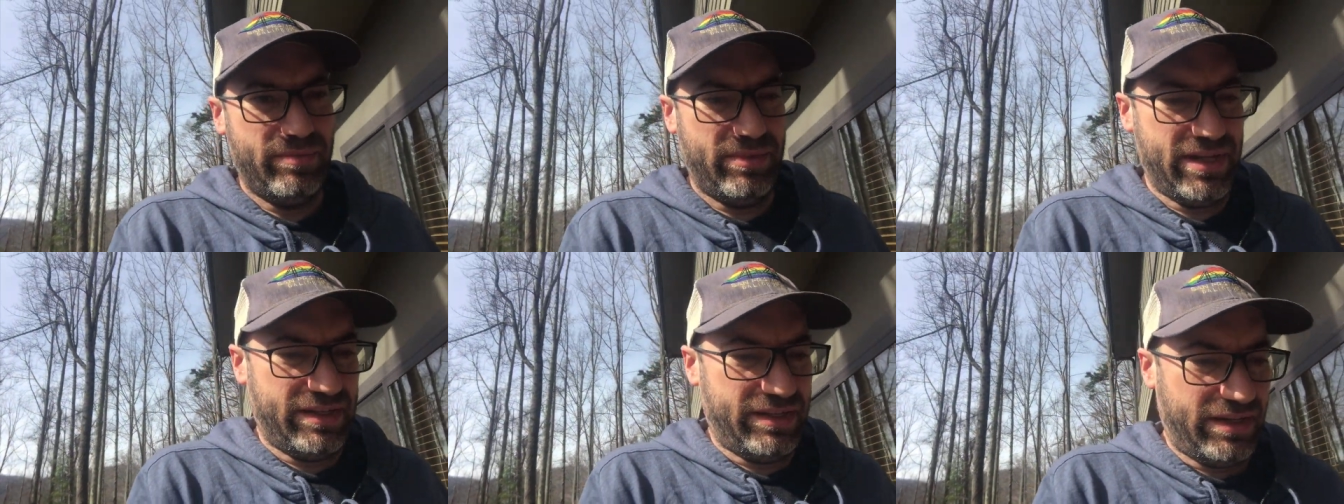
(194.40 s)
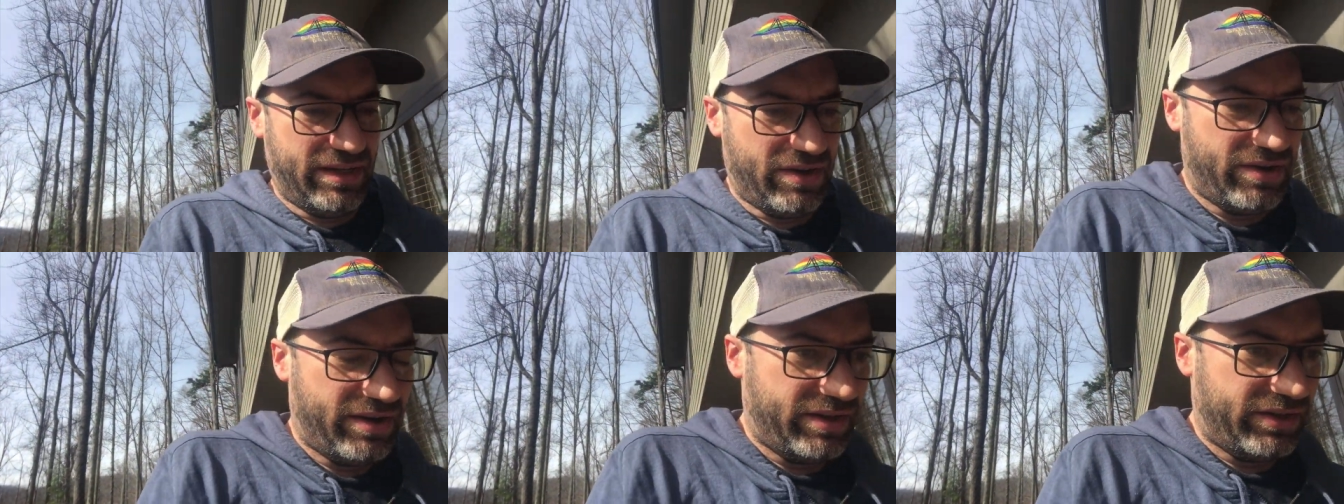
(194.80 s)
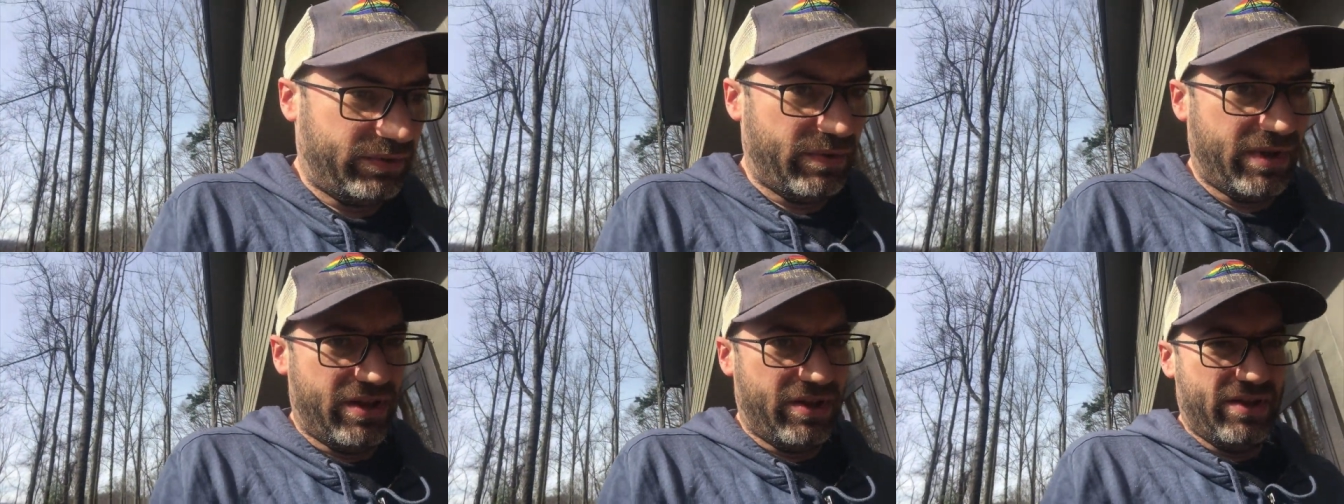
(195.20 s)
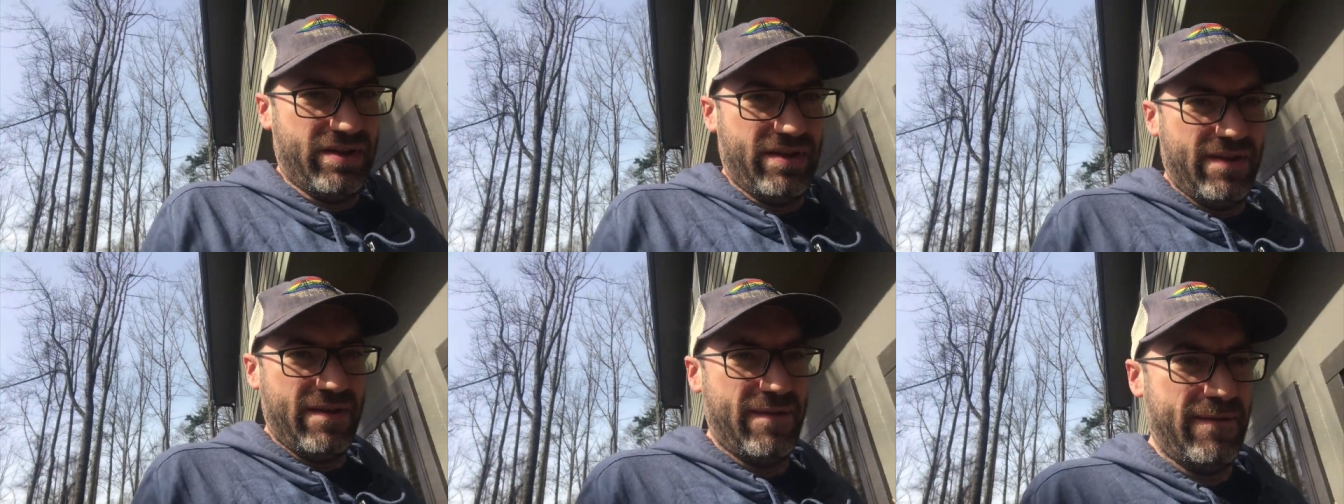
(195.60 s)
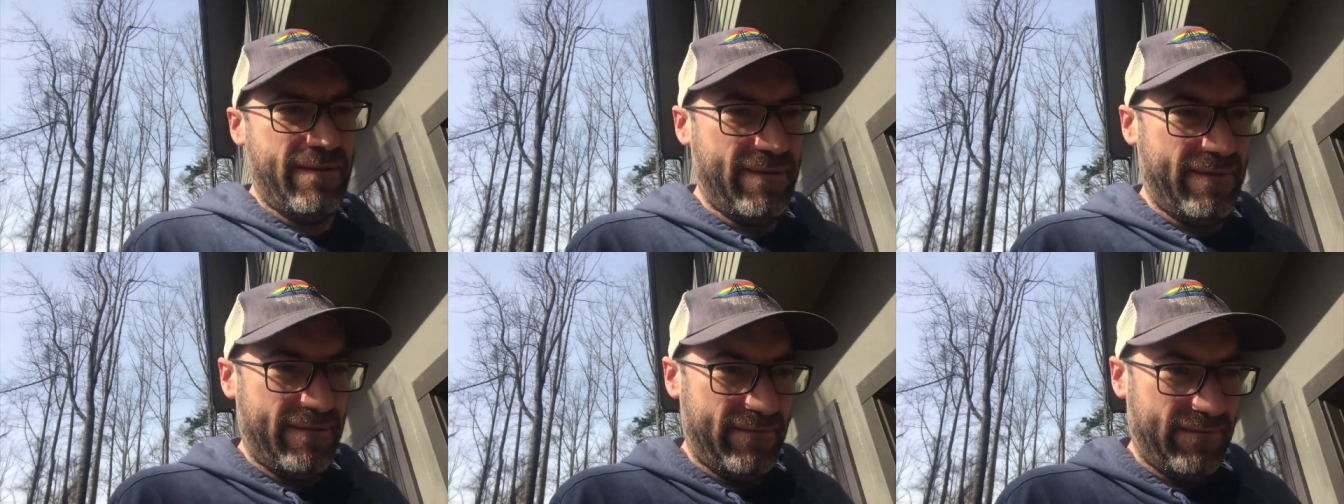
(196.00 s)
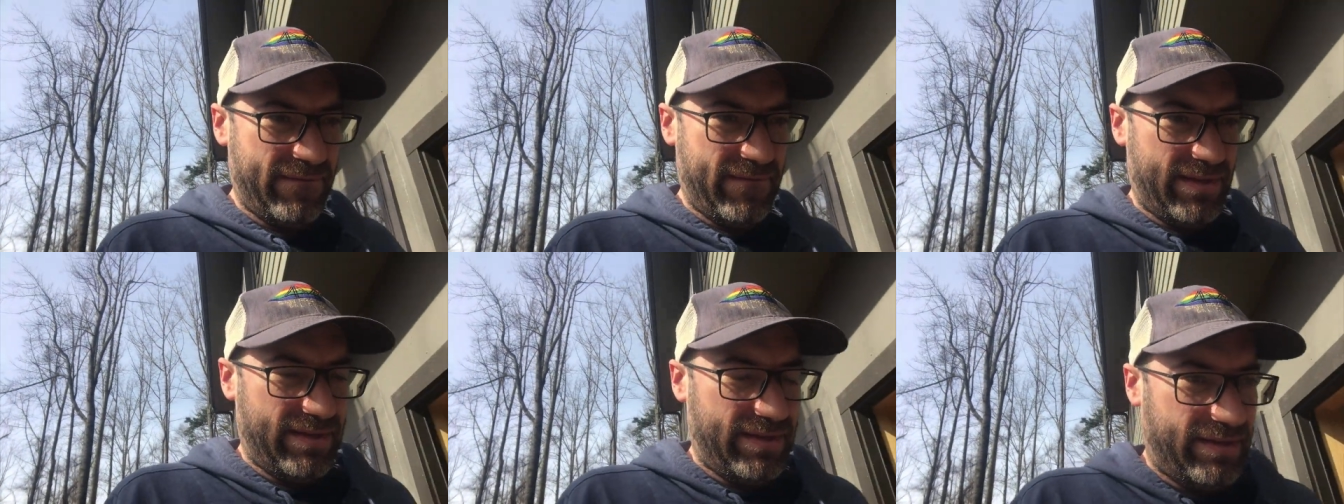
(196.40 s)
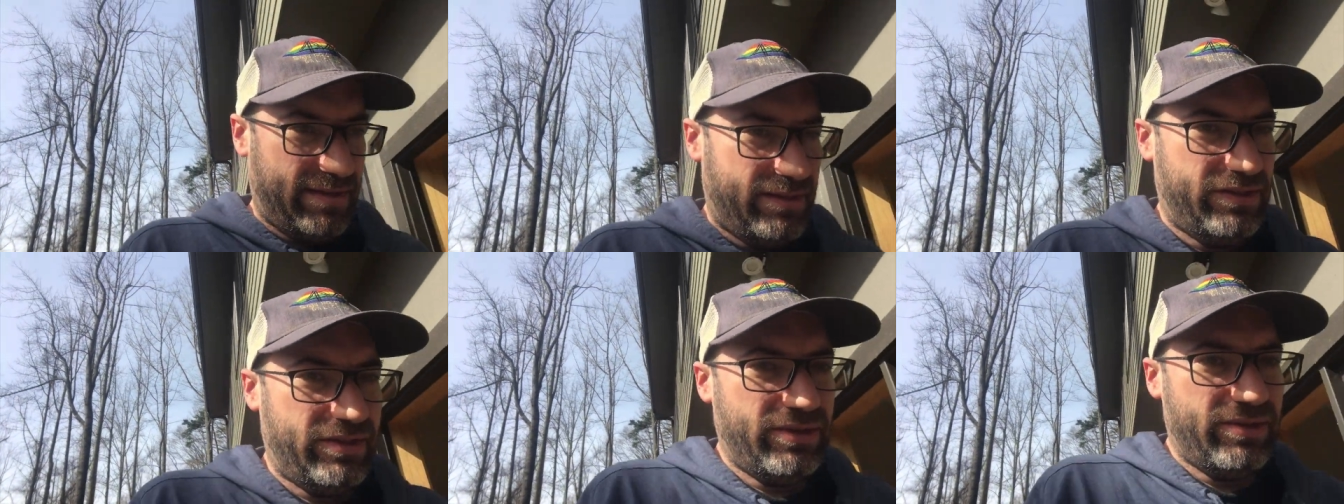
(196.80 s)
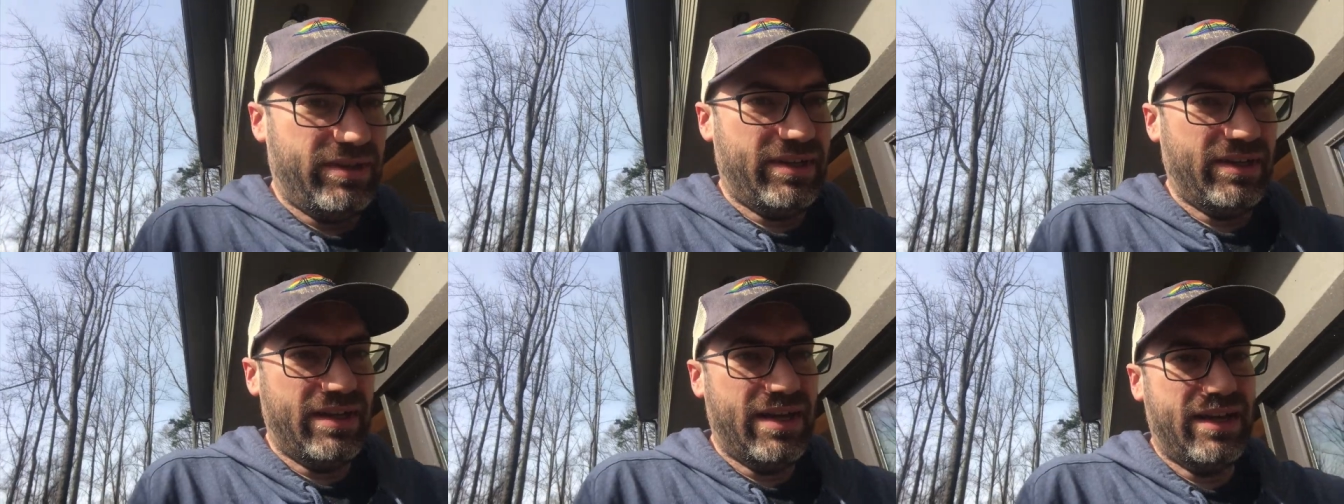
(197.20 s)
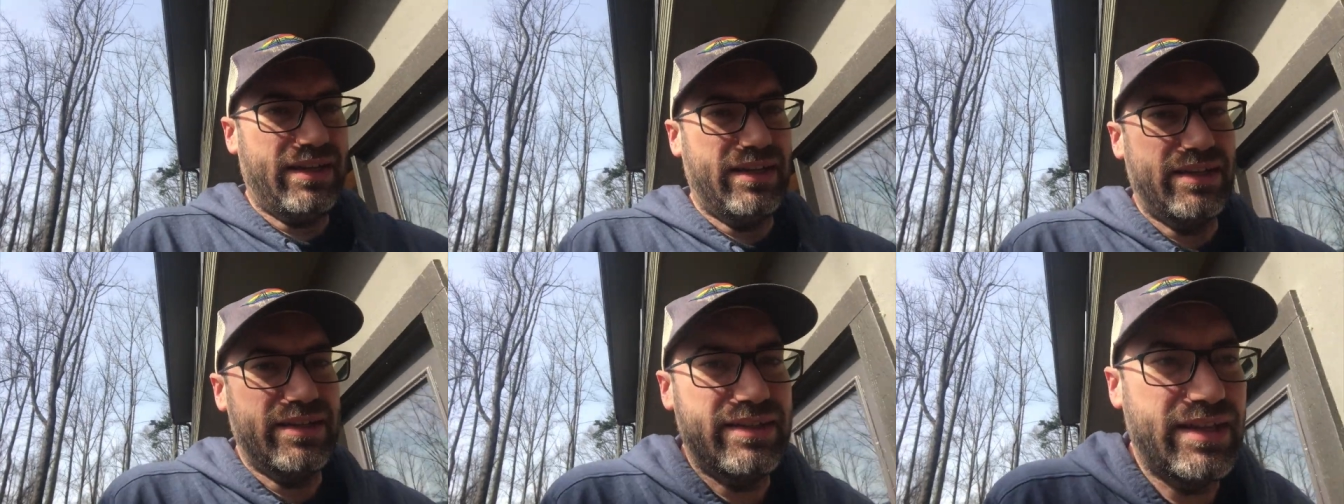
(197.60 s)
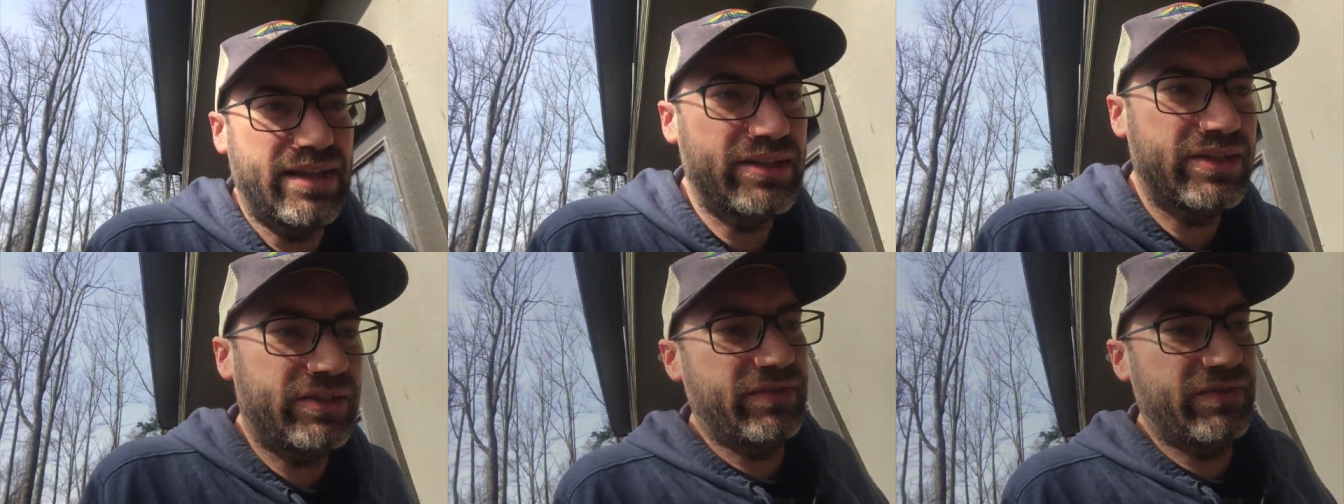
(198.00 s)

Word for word: planting area as well so you can kind of get a sense